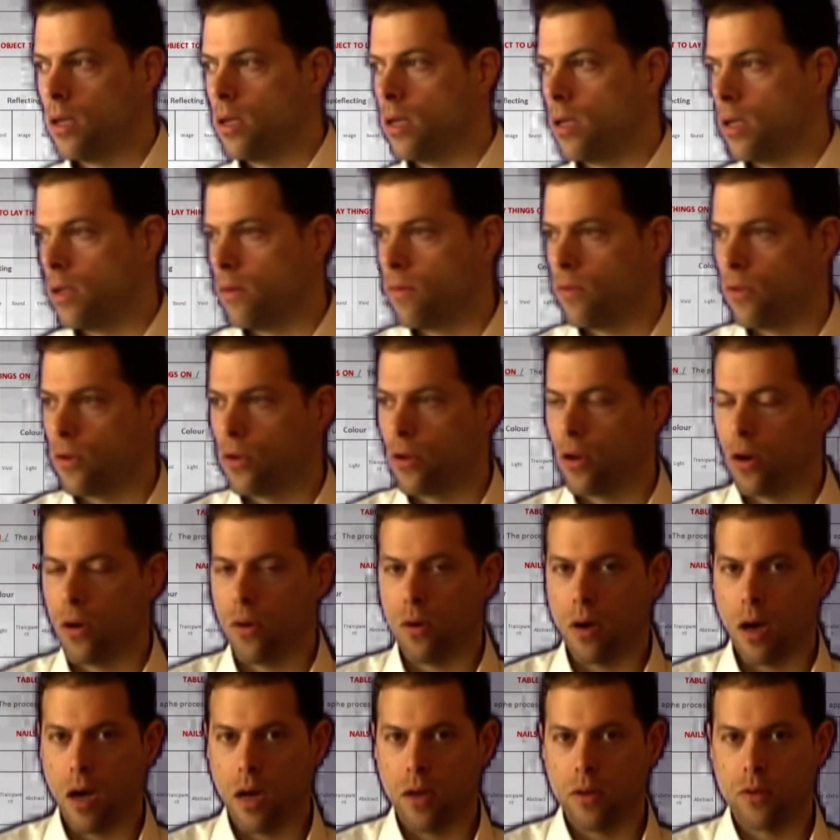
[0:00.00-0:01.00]
If you
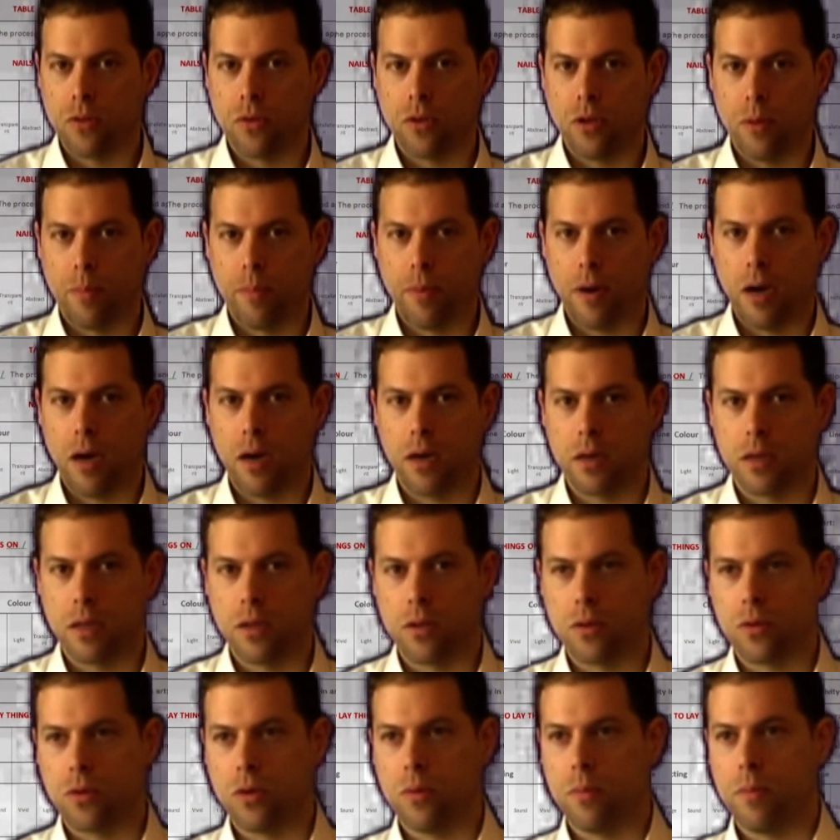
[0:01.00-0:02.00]
go out to the park,
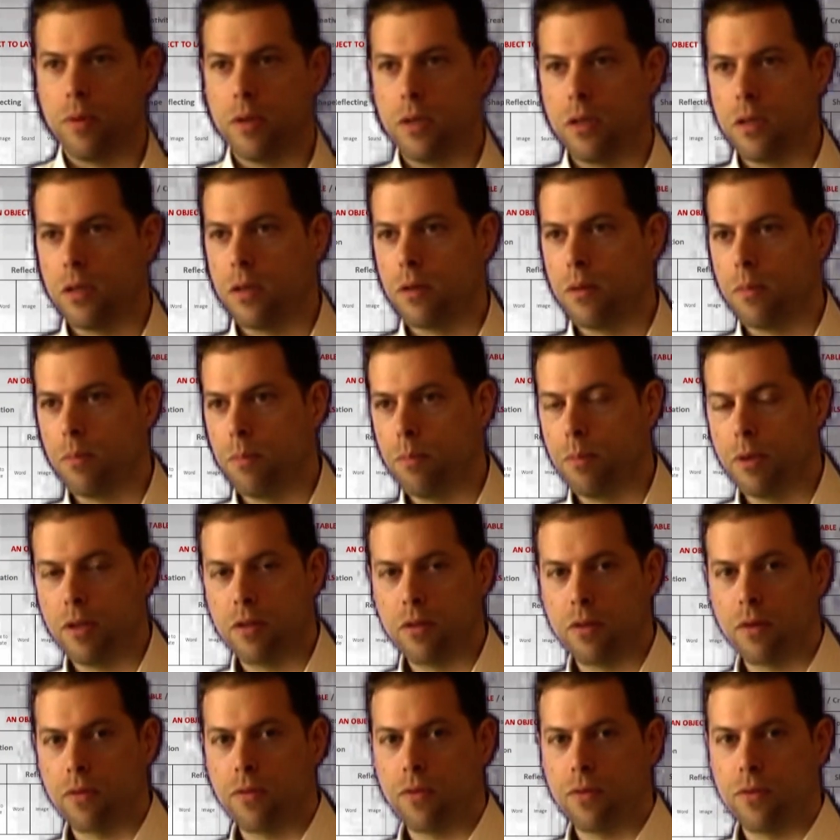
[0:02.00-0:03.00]
it could be bits
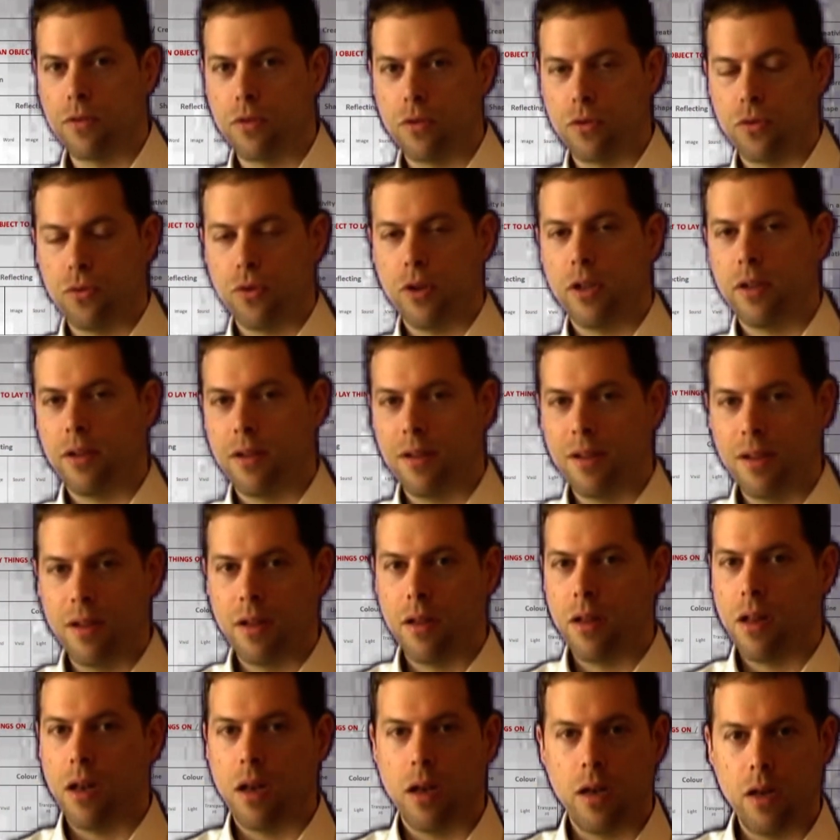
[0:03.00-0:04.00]
of tree,
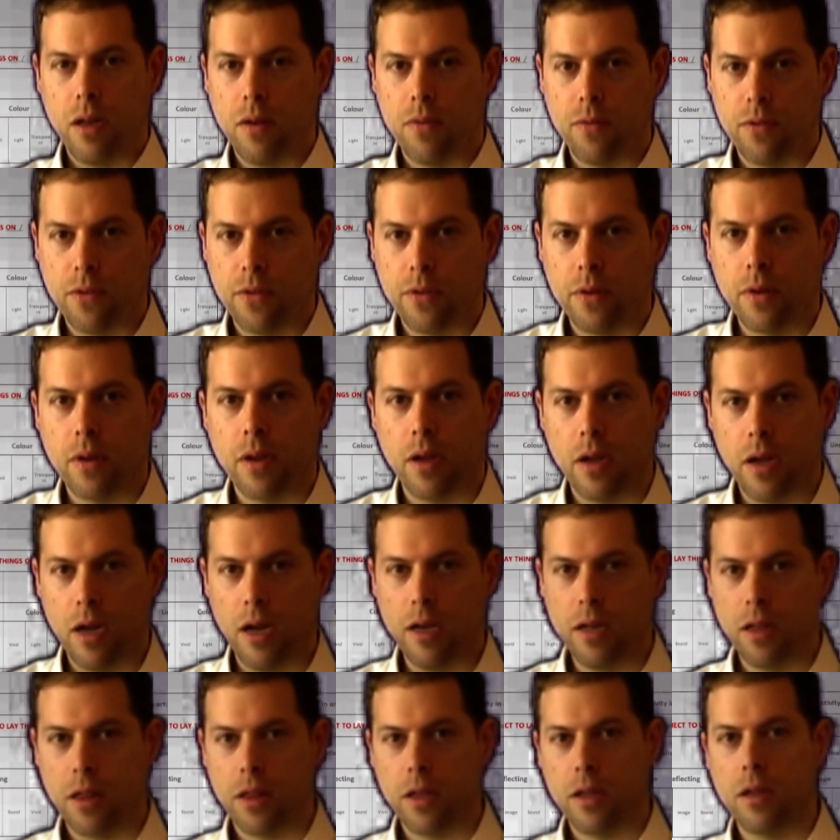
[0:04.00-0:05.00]
leaves,
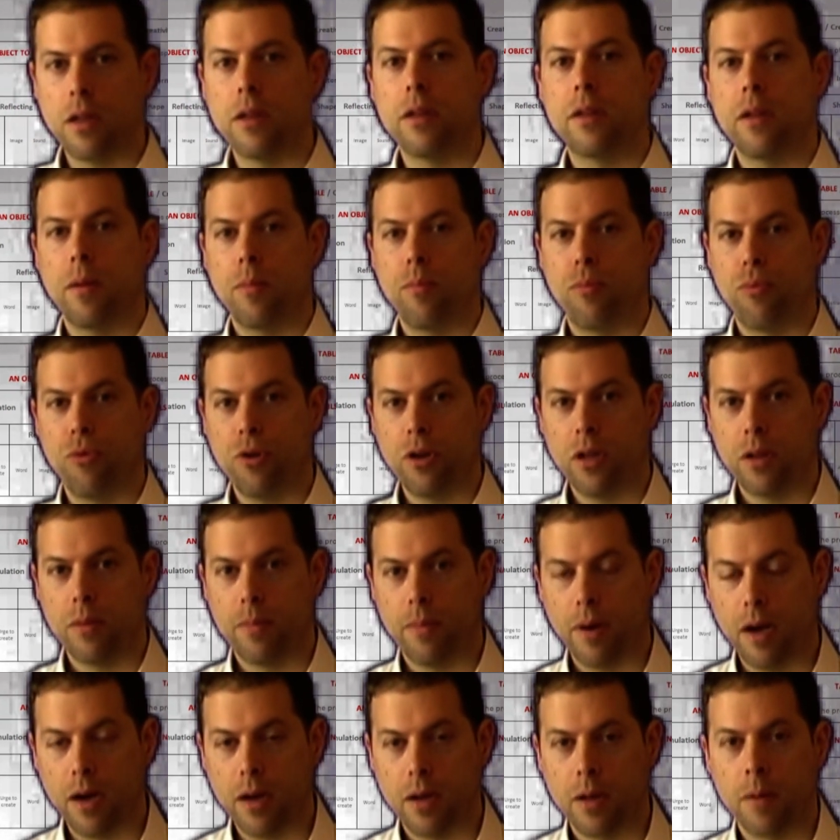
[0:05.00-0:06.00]
anything. They bring it
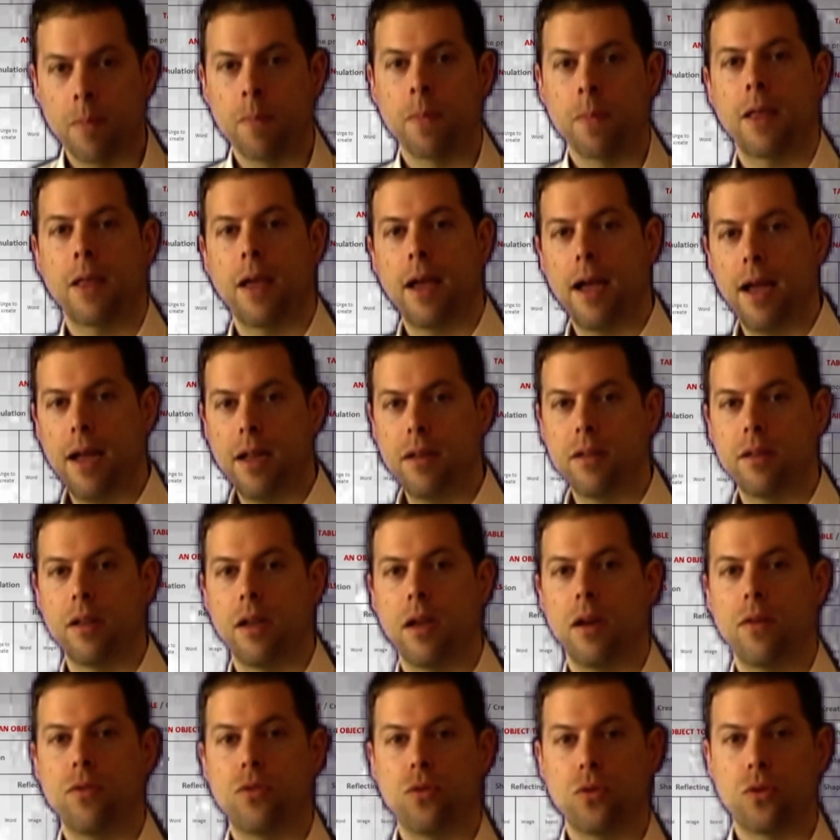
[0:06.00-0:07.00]
back, and they
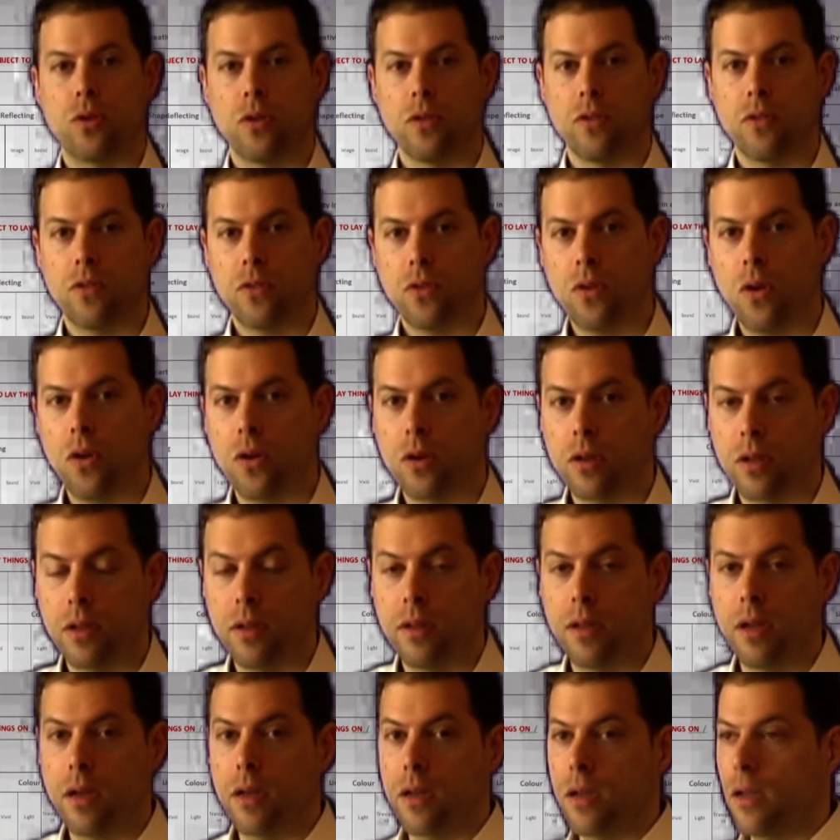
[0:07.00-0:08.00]
have to construct
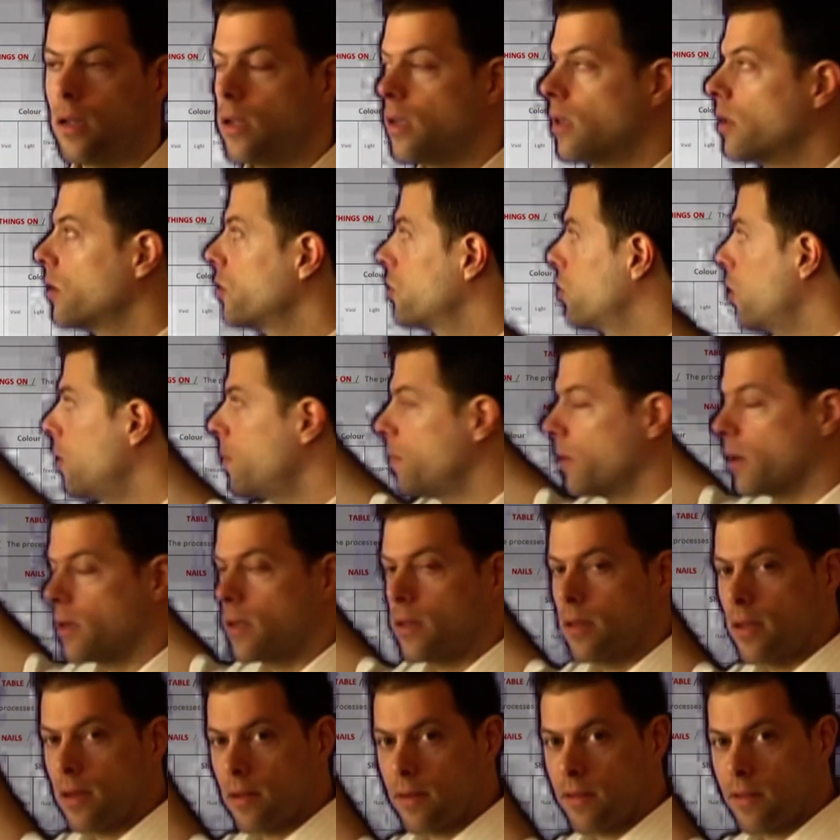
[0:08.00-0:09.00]
their topic,
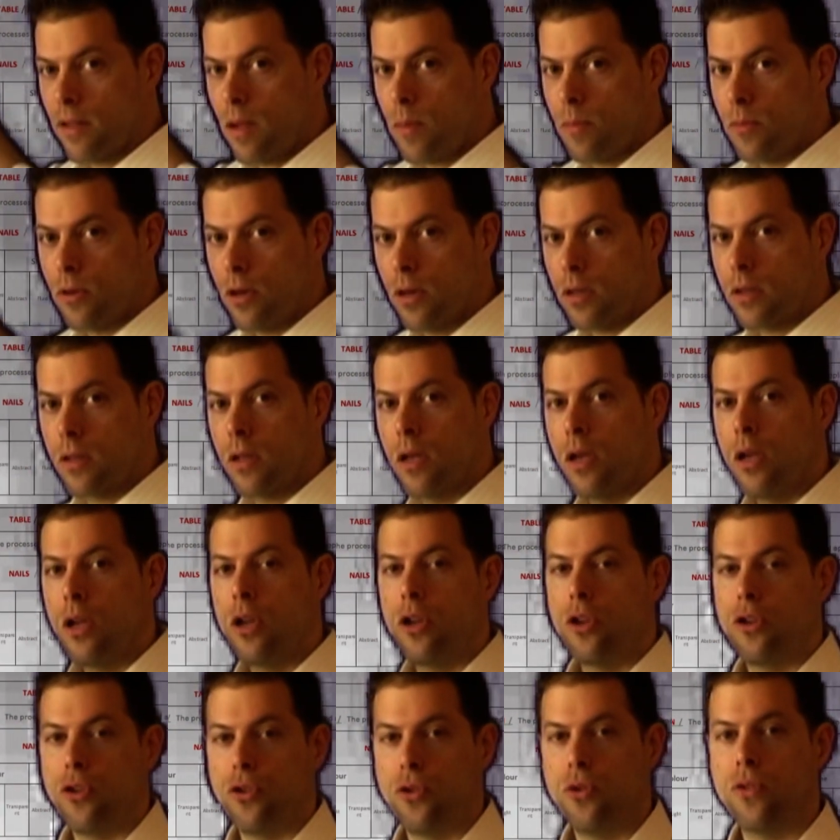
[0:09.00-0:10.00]
their subject,
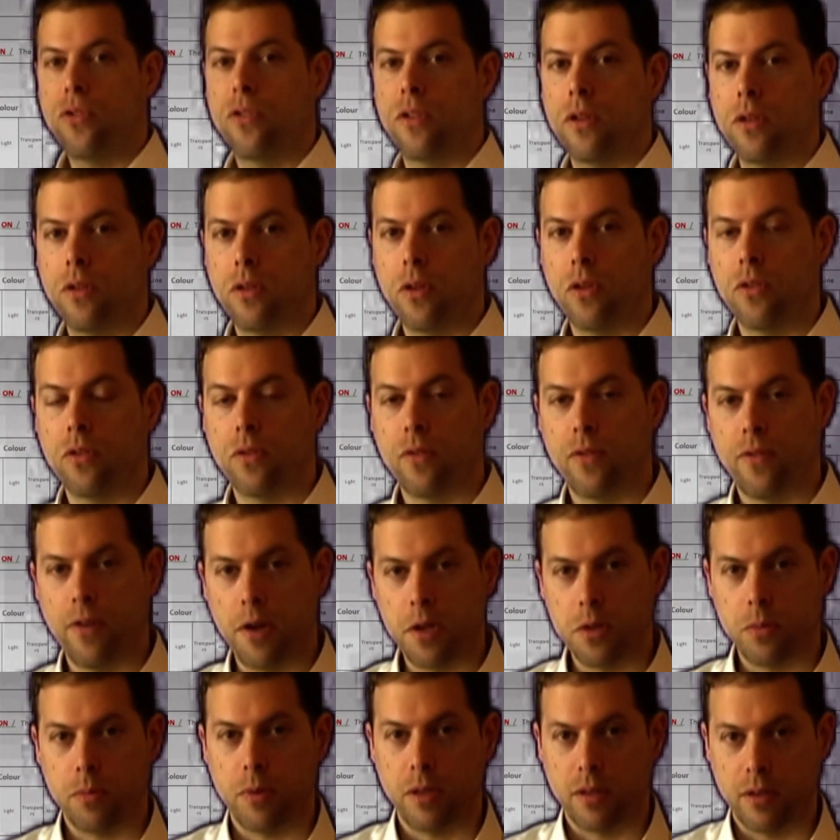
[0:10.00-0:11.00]
using those
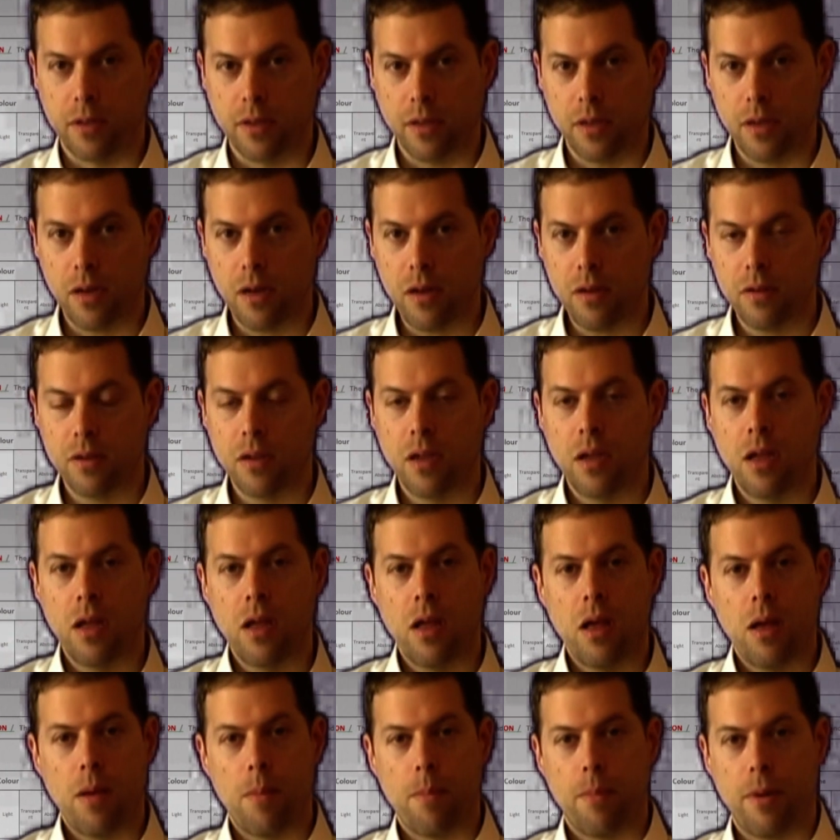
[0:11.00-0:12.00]
found materials,
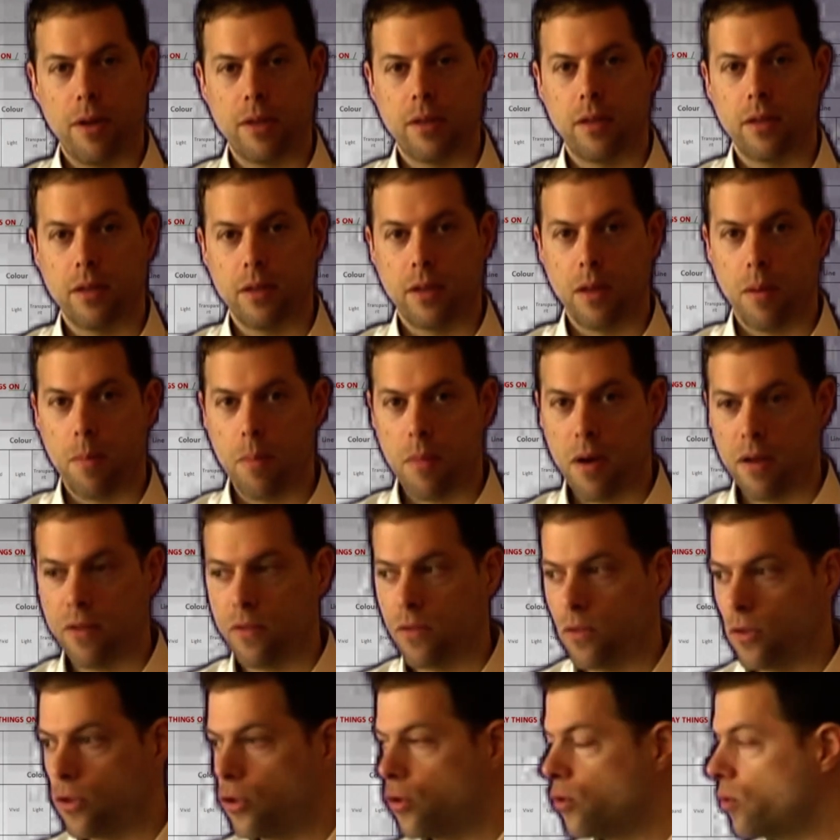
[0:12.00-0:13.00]
but they
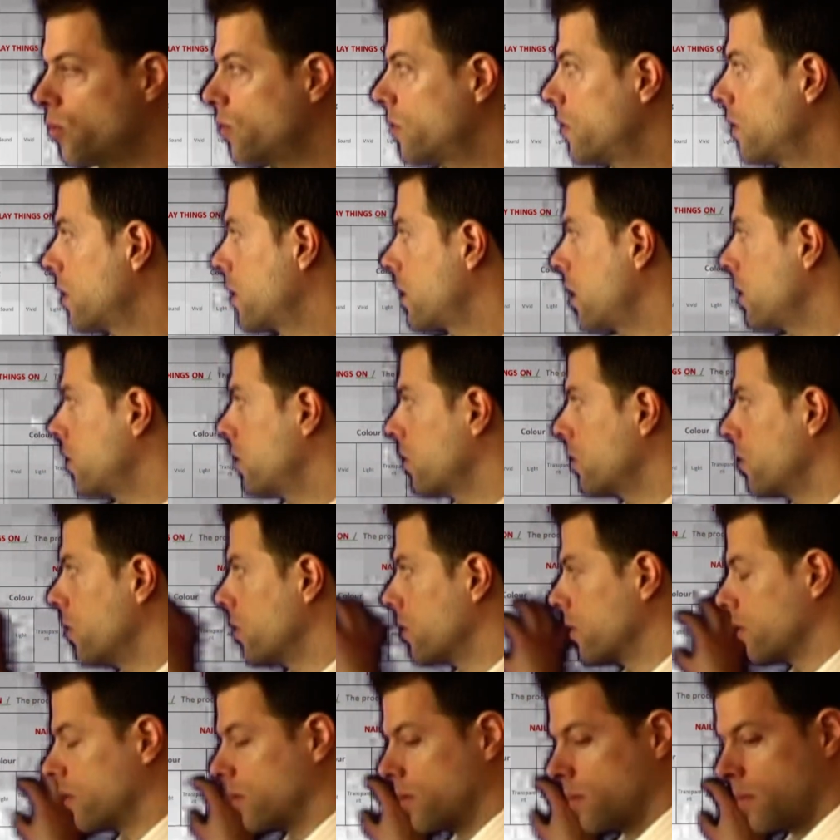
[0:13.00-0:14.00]
must use the
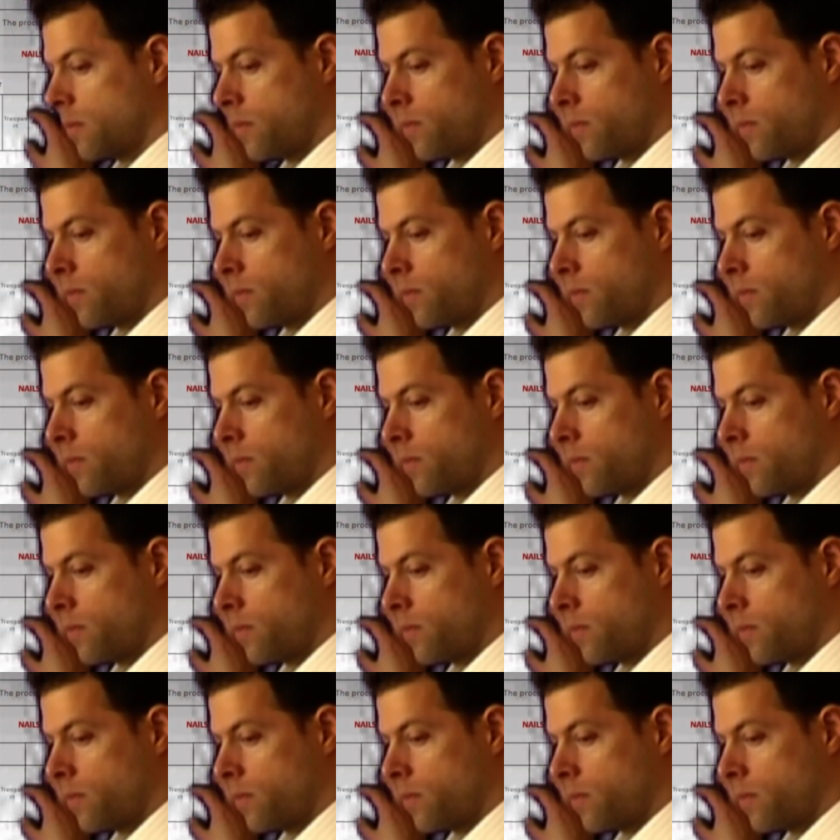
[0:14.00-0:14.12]
categories.